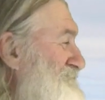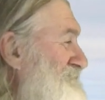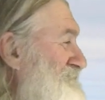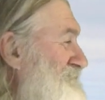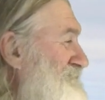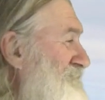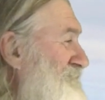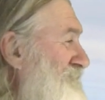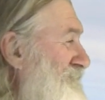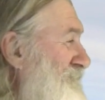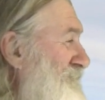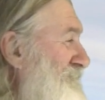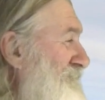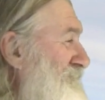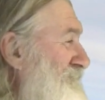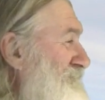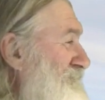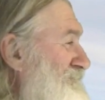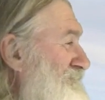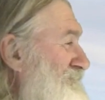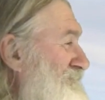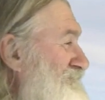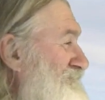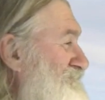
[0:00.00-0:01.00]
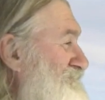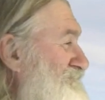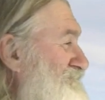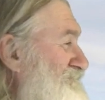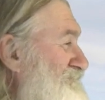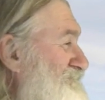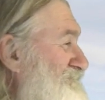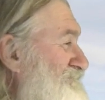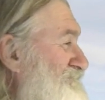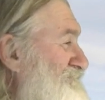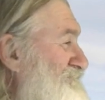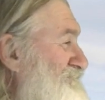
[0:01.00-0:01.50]

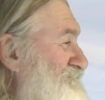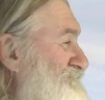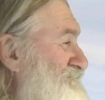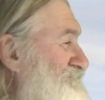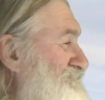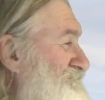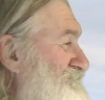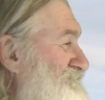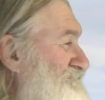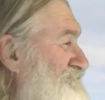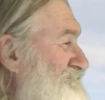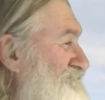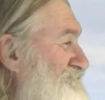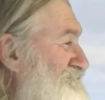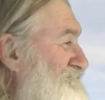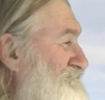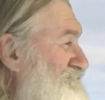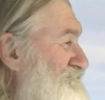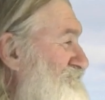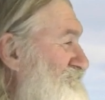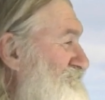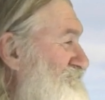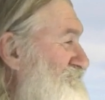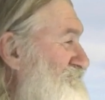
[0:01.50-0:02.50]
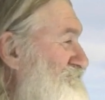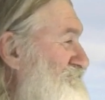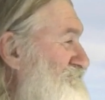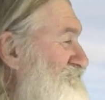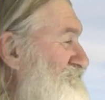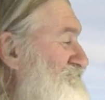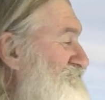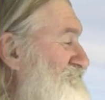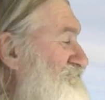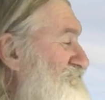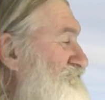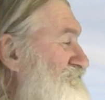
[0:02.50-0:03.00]

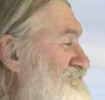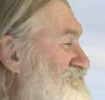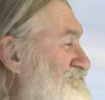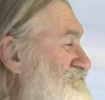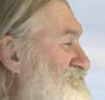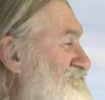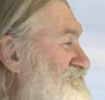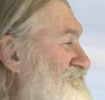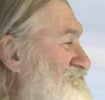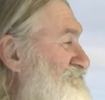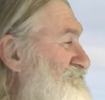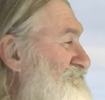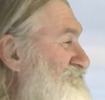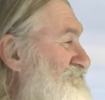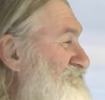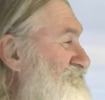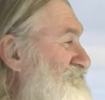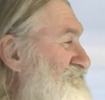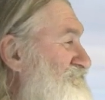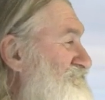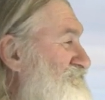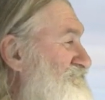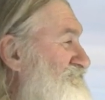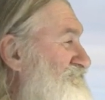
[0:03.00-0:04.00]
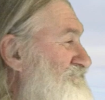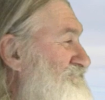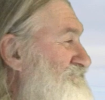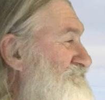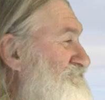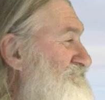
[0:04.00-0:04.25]
[no speech]